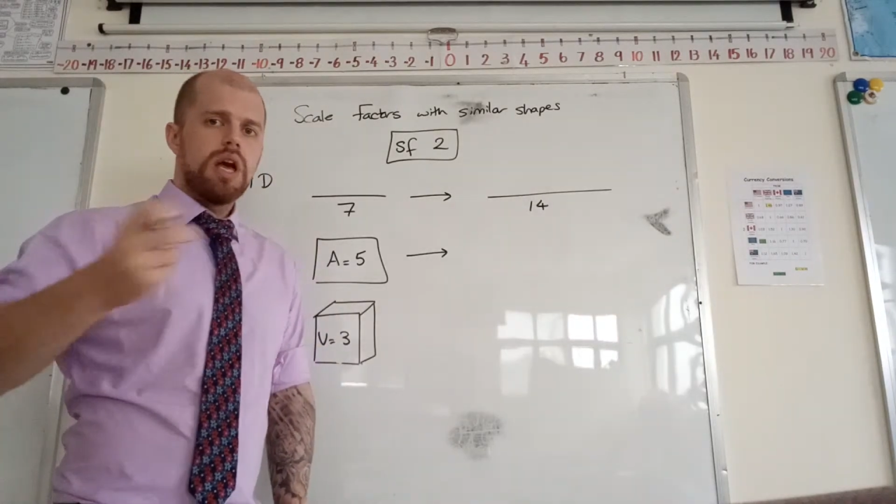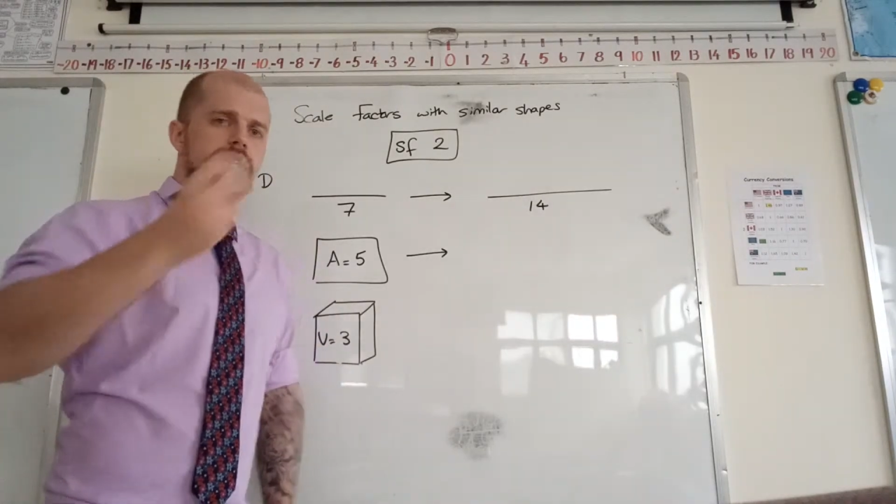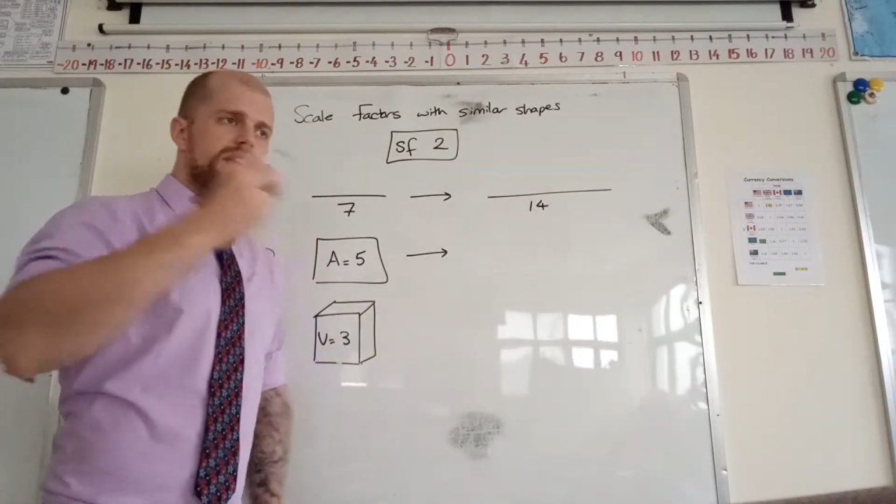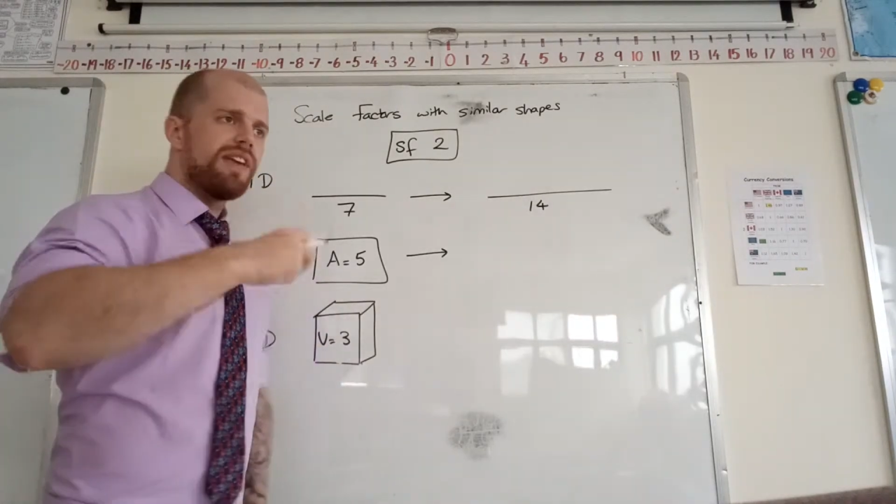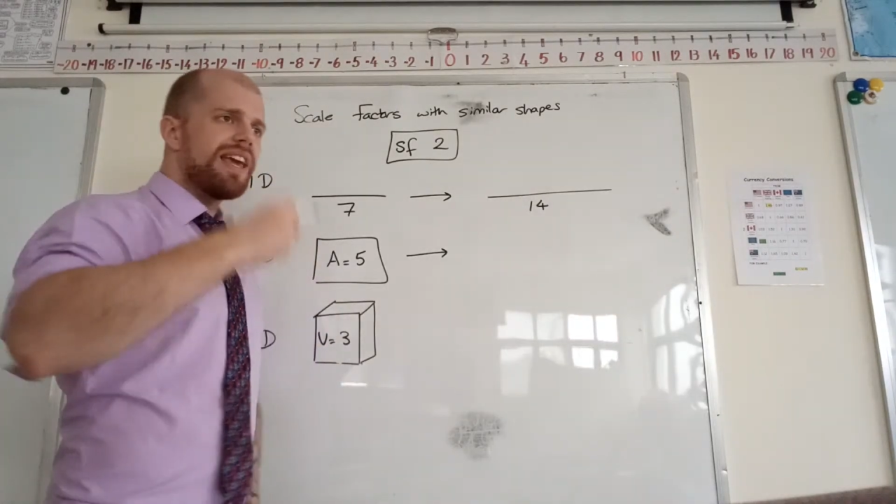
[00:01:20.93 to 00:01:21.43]

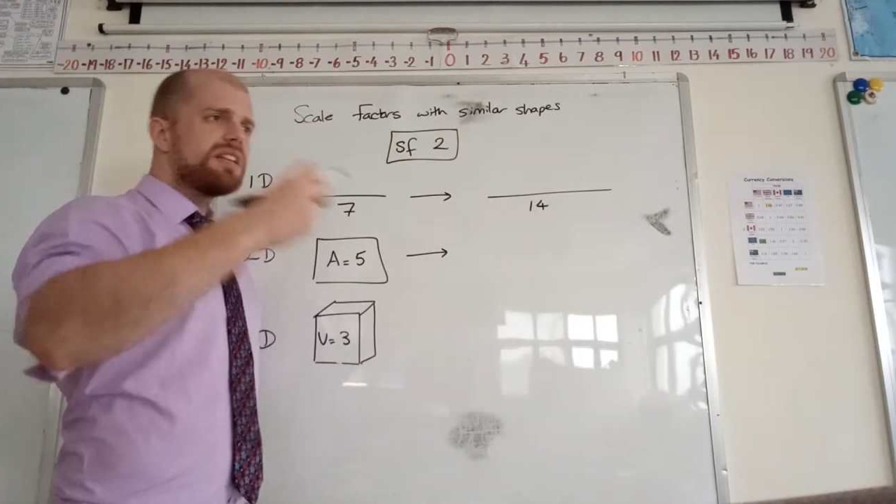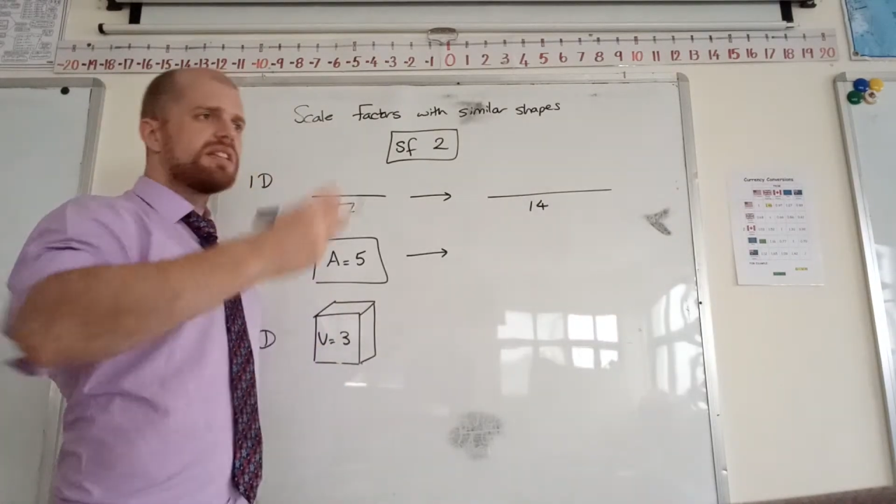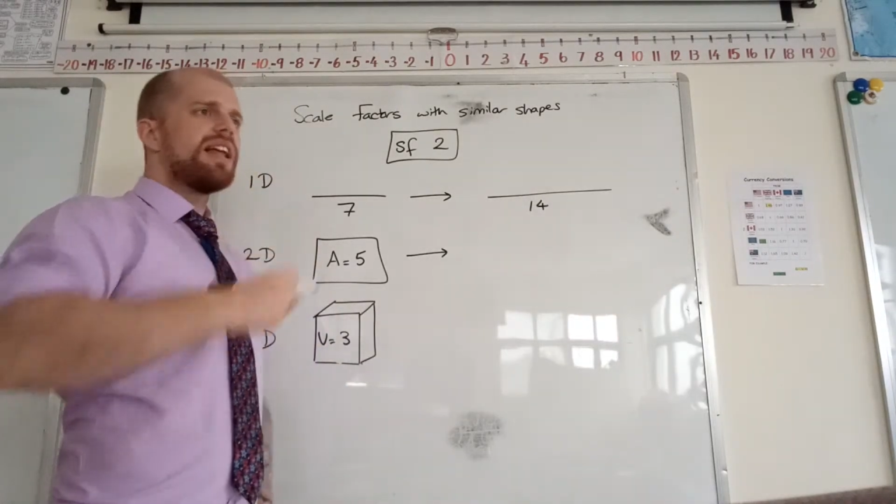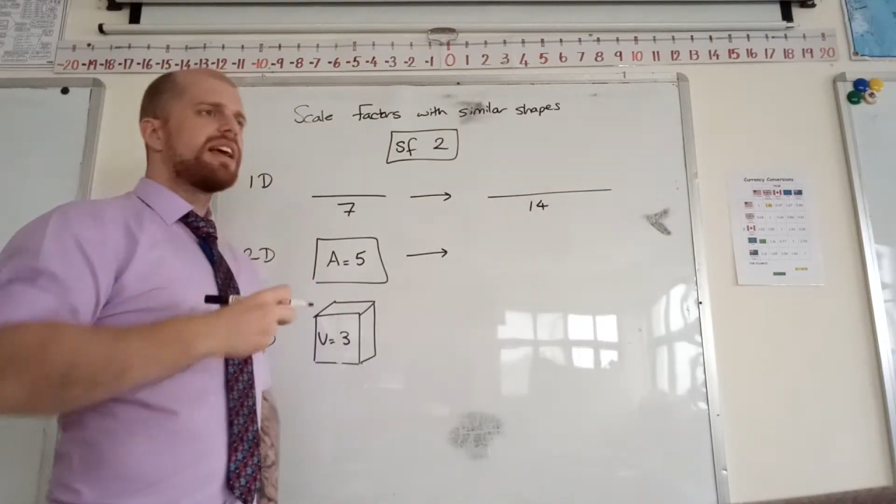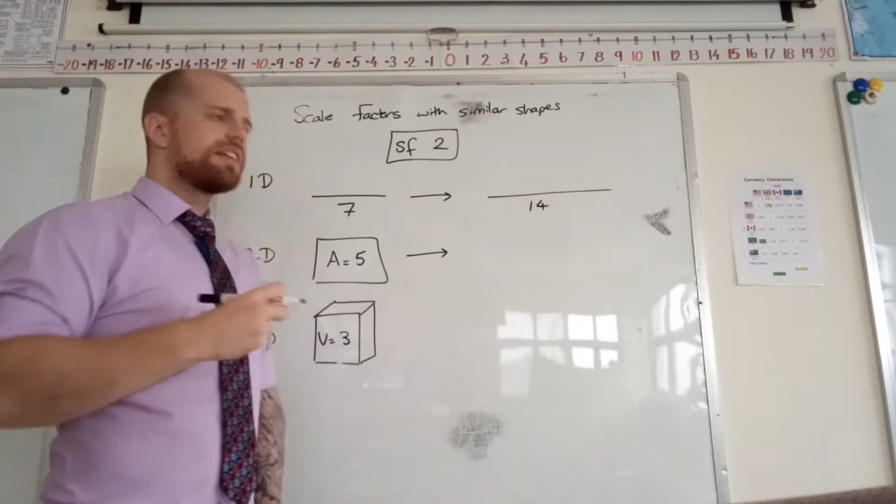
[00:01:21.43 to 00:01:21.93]
So if each
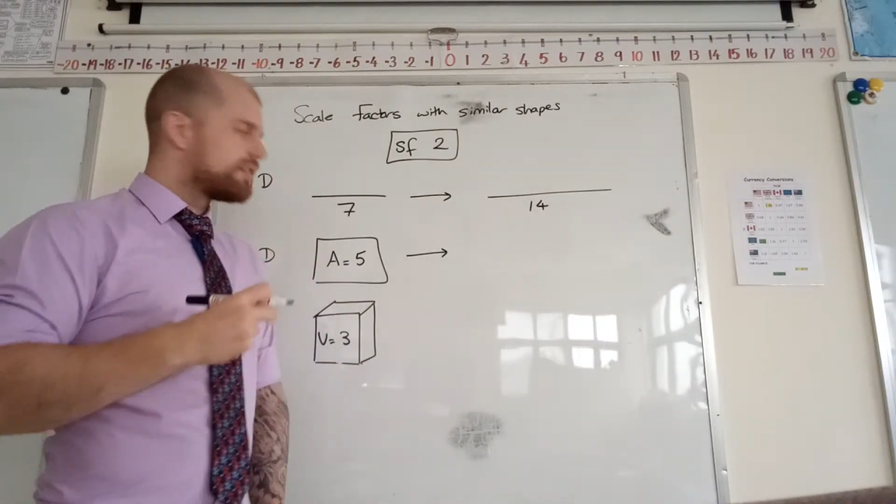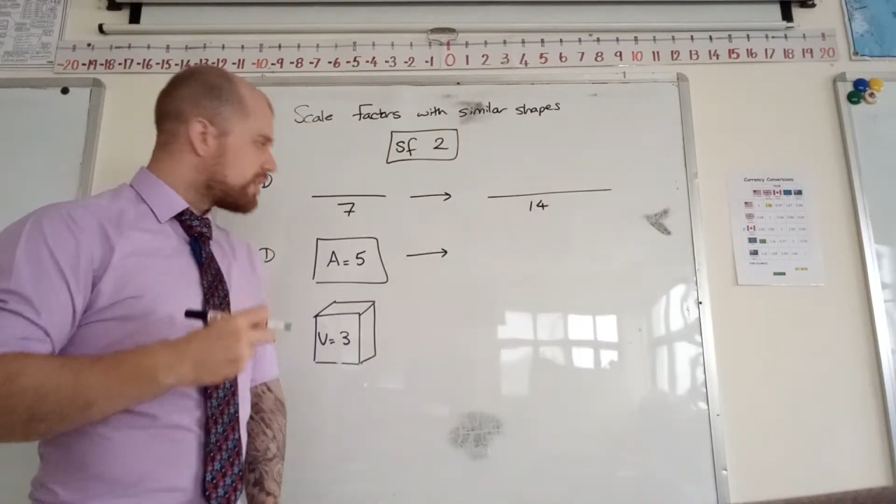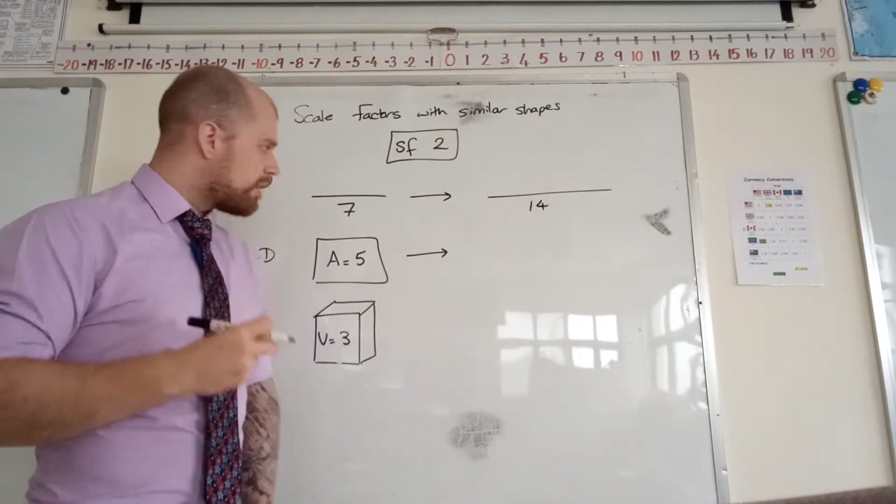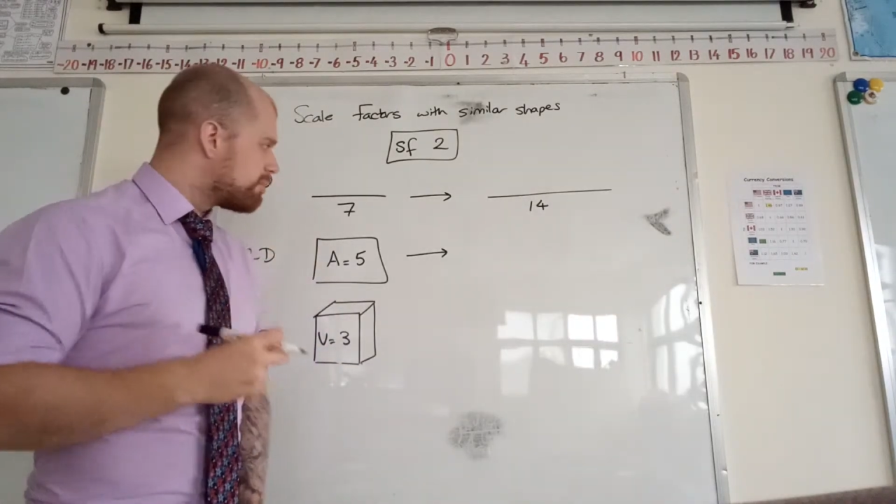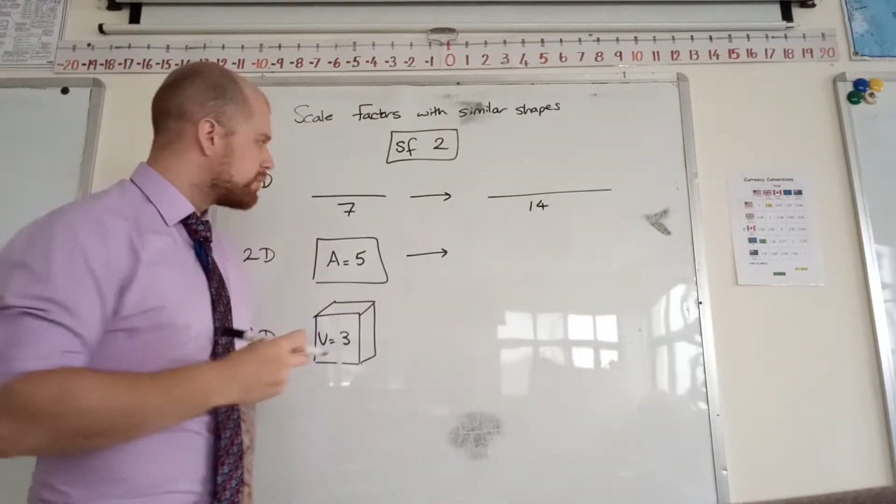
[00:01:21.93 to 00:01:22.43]
length
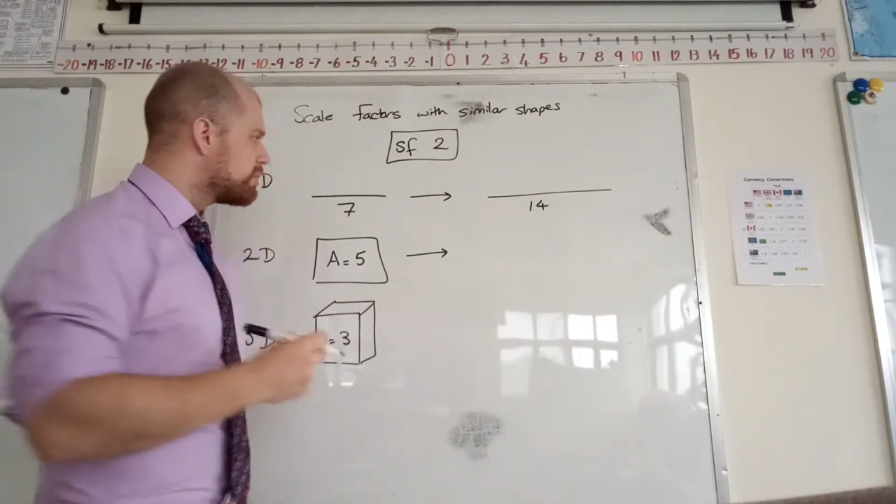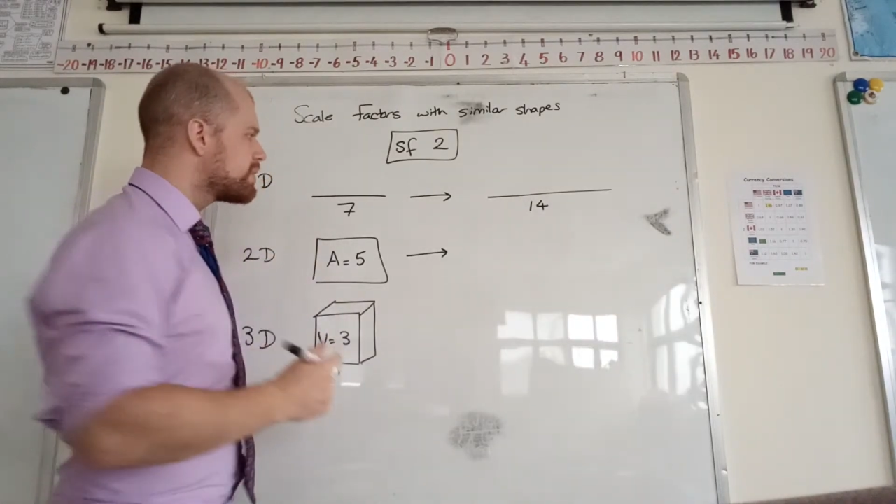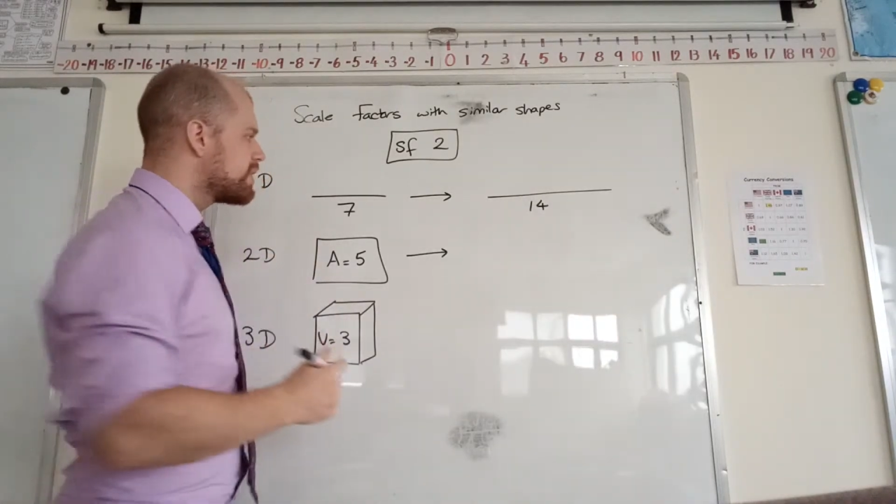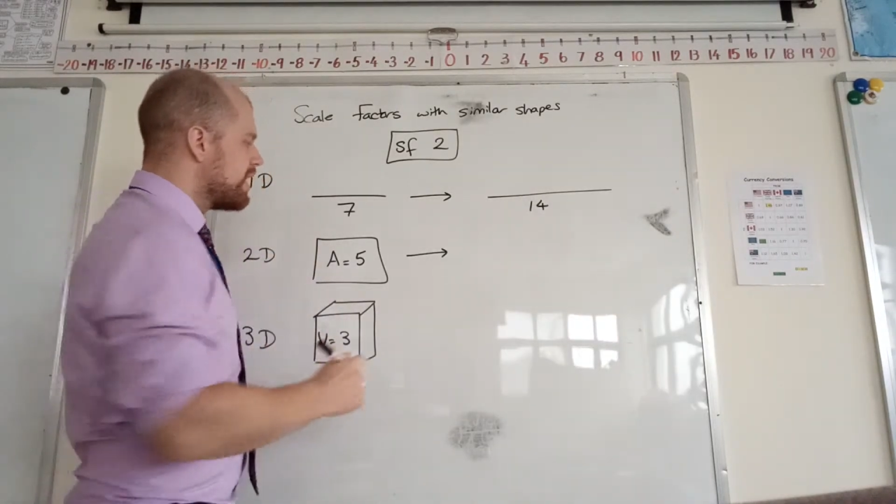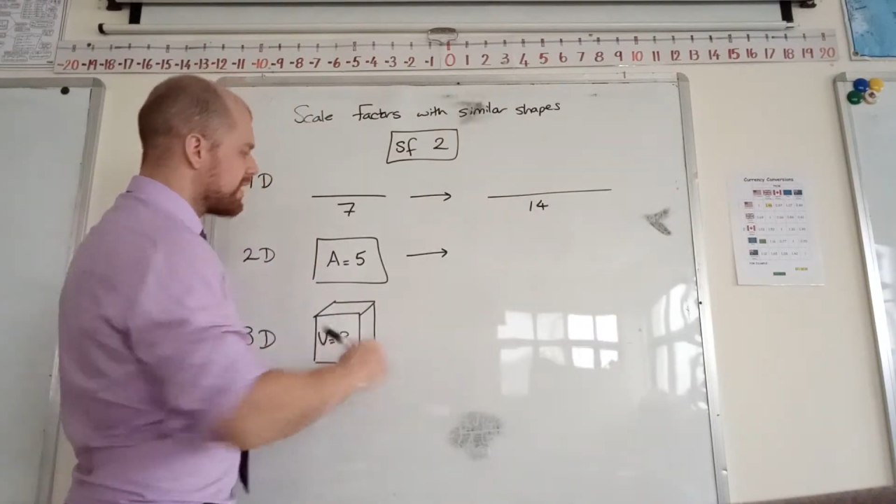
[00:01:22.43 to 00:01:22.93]

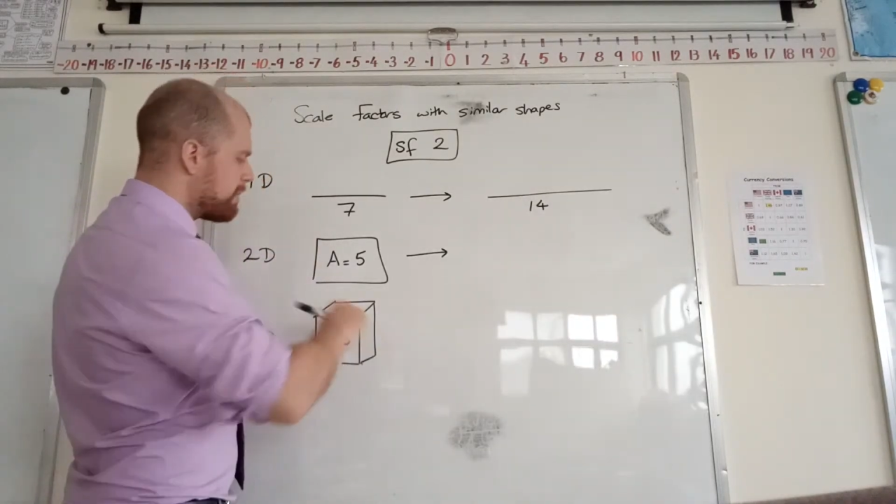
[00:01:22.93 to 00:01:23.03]
doubles,